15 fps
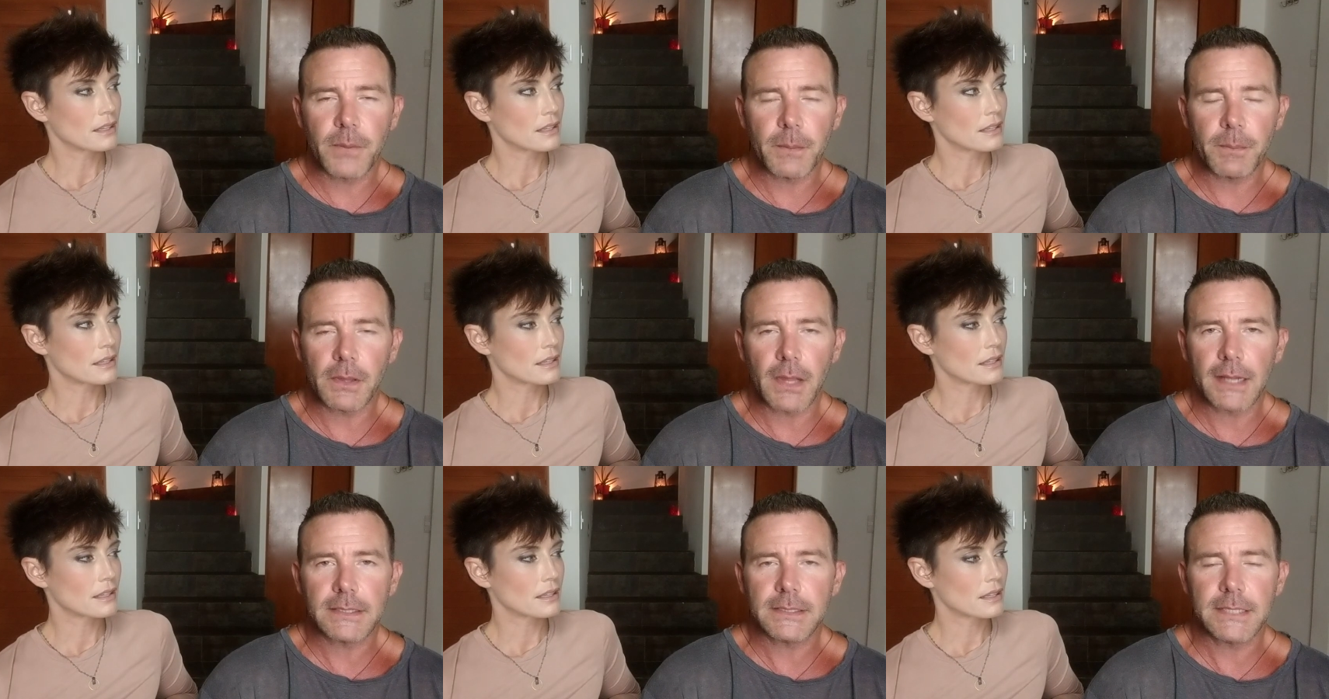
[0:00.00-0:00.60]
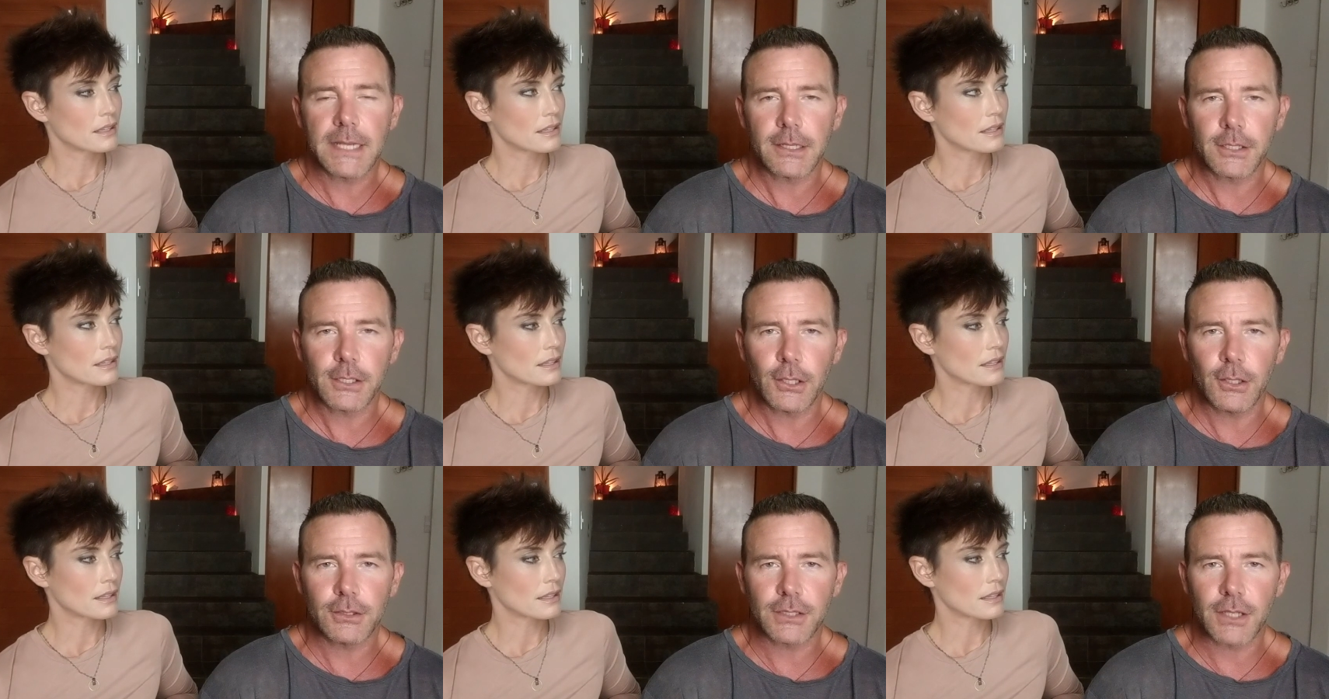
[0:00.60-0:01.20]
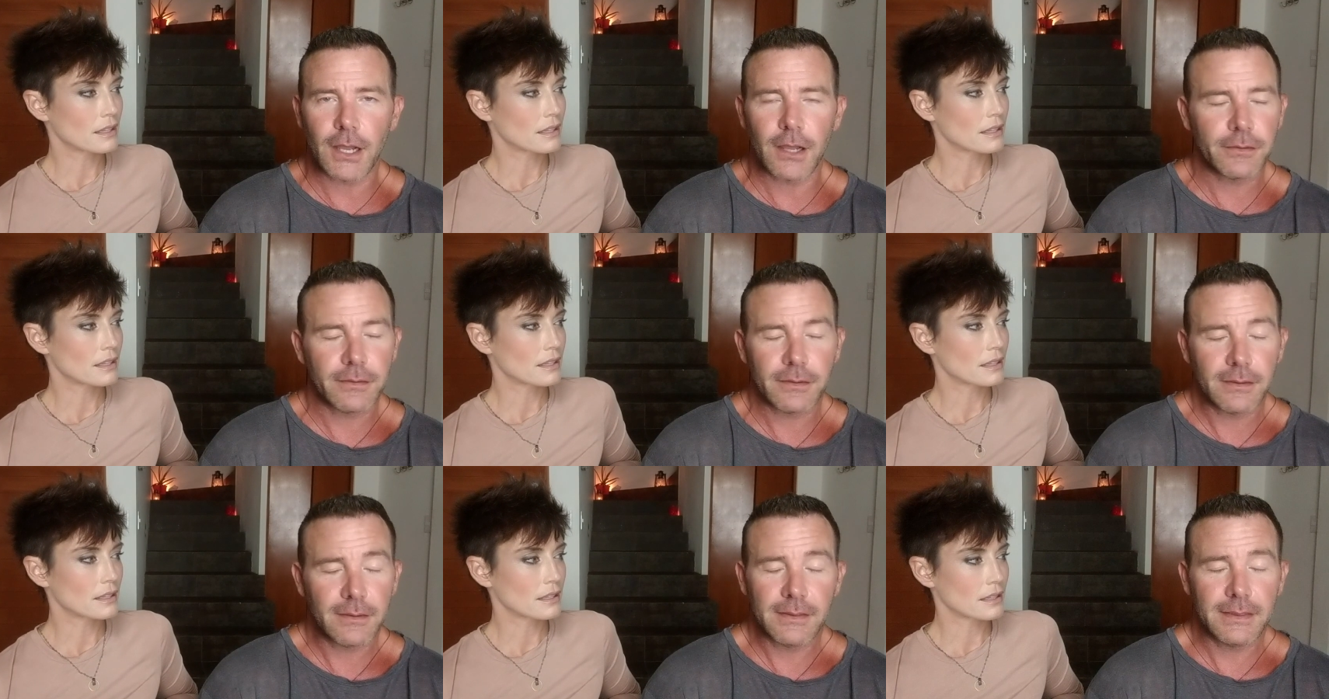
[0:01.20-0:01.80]
Speaker 1: People like to take the clothes
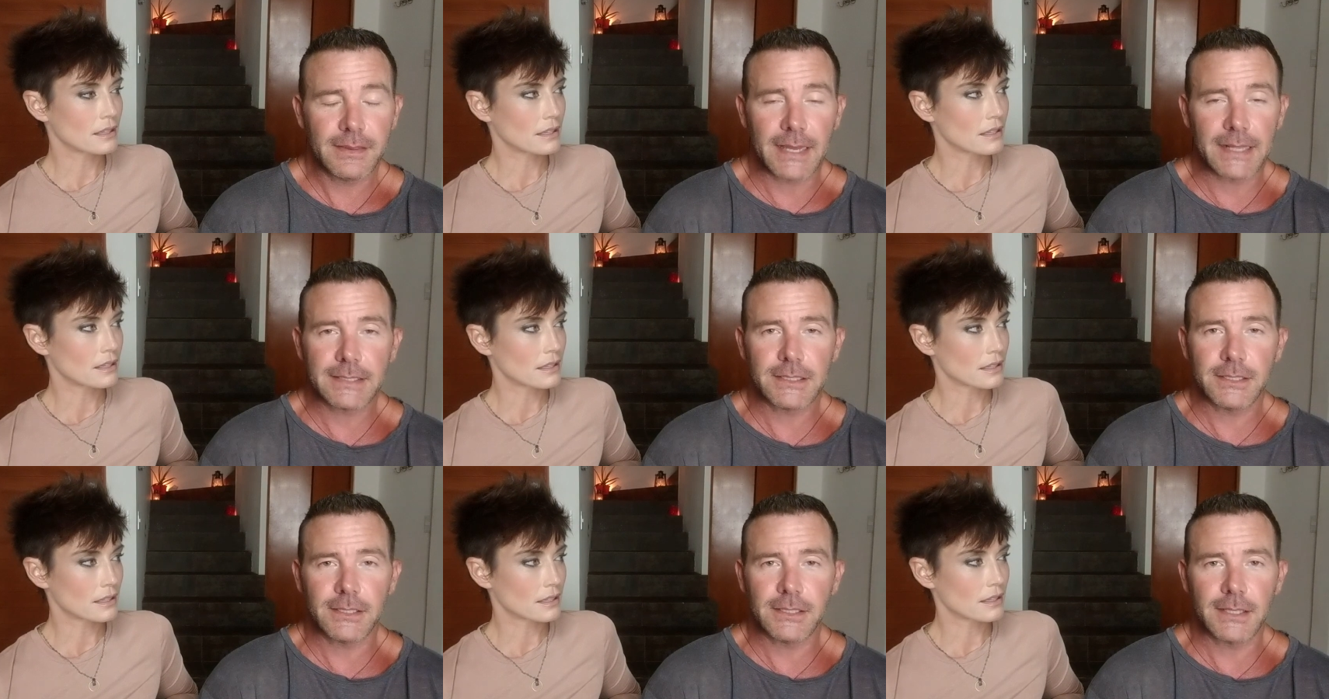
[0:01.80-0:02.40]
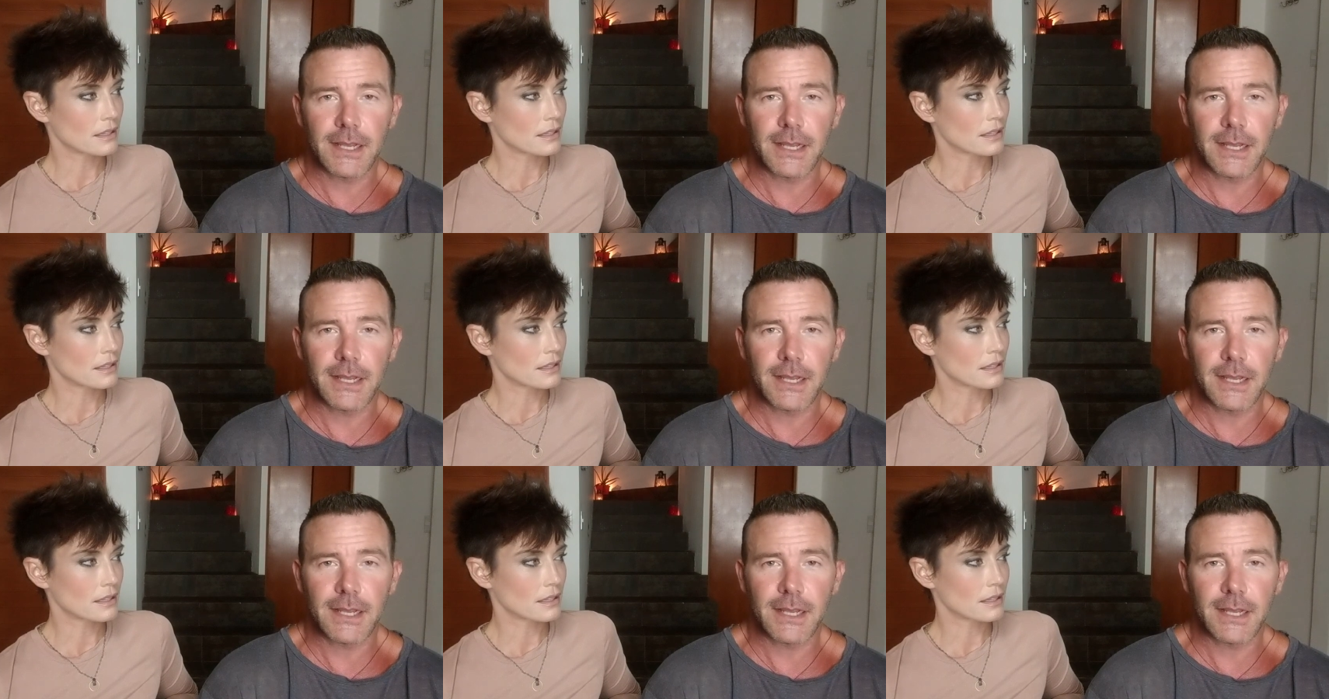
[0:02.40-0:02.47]
off. That's good